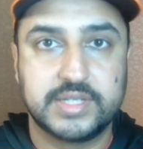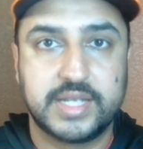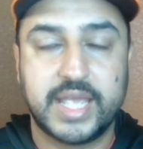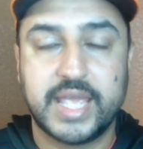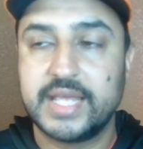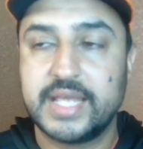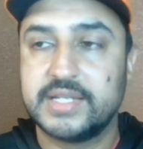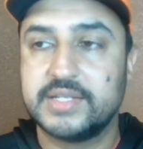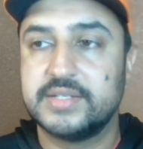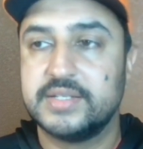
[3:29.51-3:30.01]

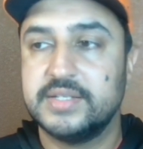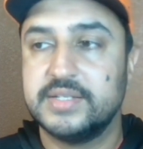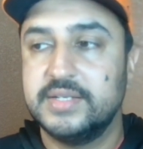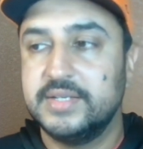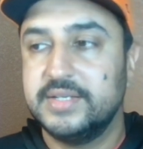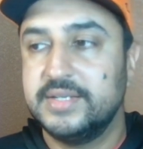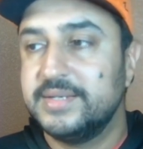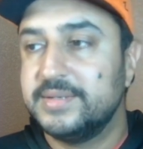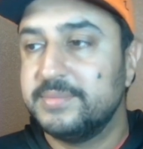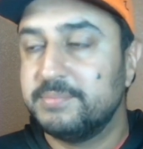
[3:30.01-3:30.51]
And
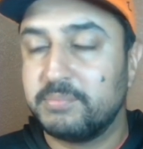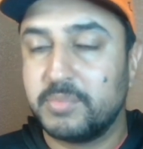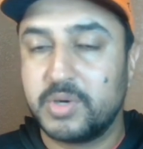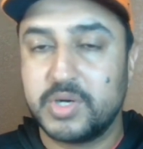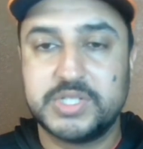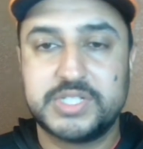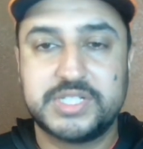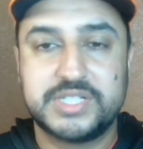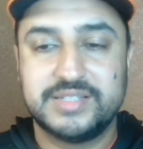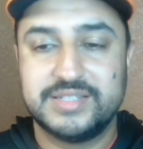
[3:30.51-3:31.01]

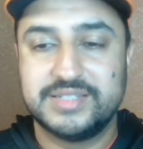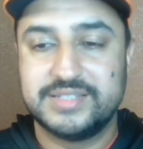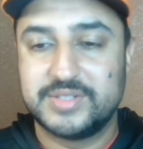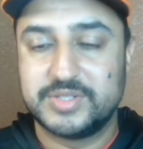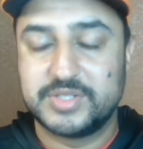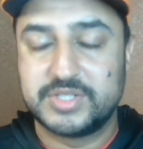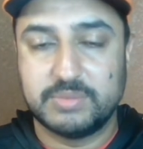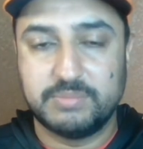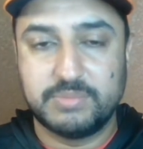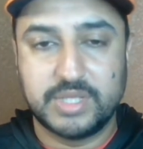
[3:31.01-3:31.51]
March,
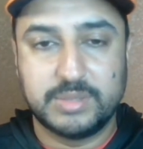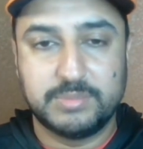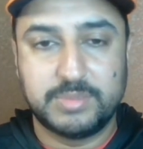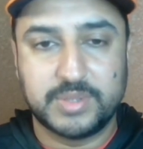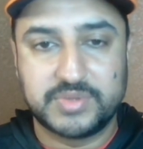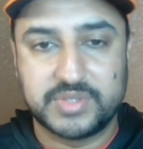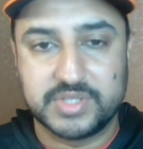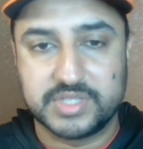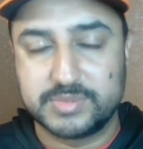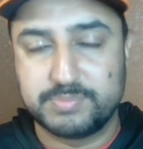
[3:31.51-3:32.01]
there's something
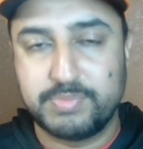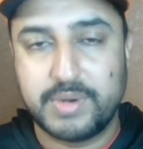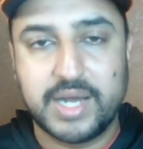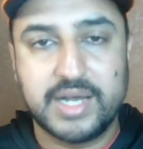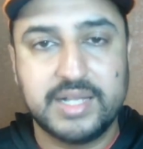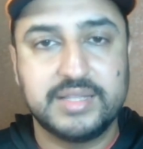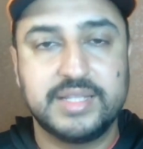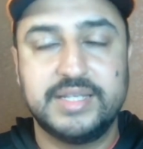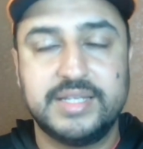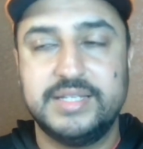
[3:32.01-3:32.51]
about the
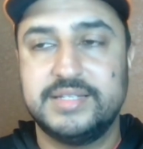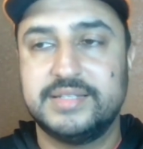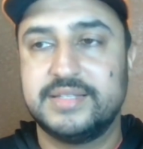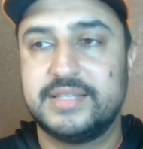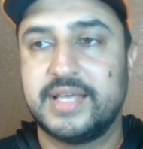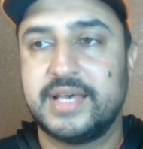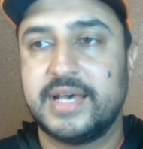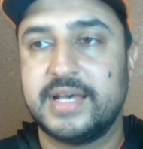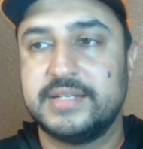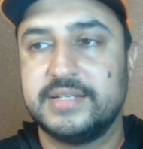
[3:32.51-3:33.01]
spotlight
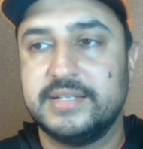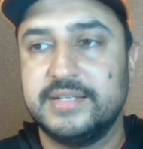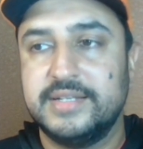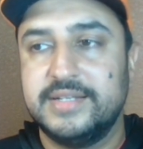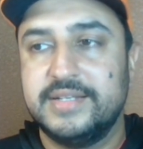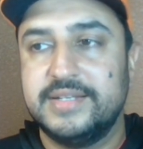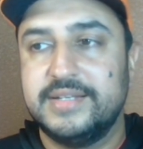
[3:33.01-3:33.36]
that